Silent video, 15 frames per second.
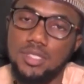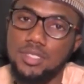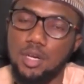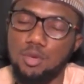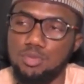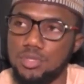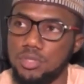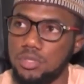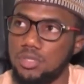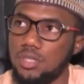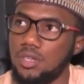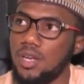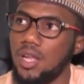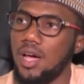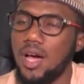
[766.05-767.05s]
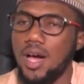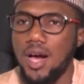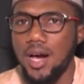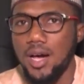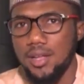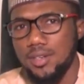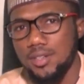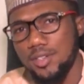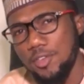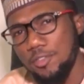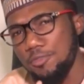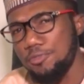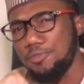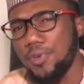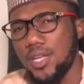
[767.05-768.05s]
acquisition, and
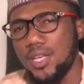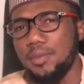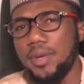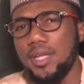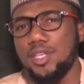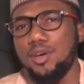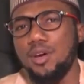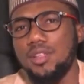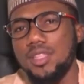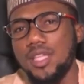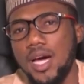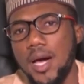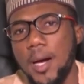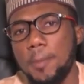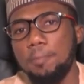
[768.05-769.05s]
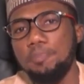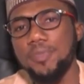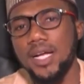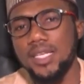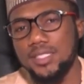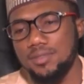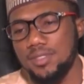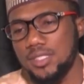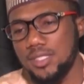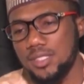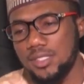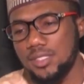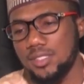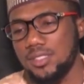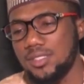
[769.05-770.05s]
very many other
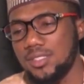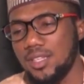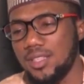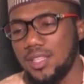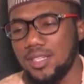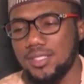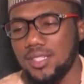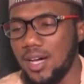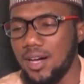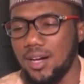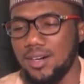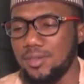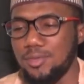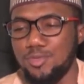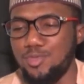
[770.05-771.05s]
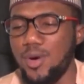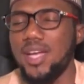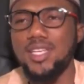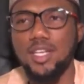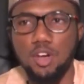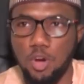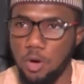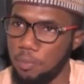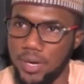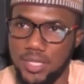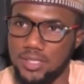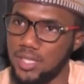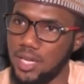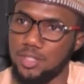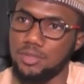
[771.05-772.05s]
activities that are wide
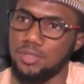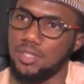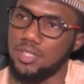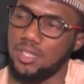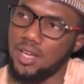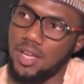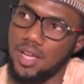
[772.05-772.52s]
encompassing actually.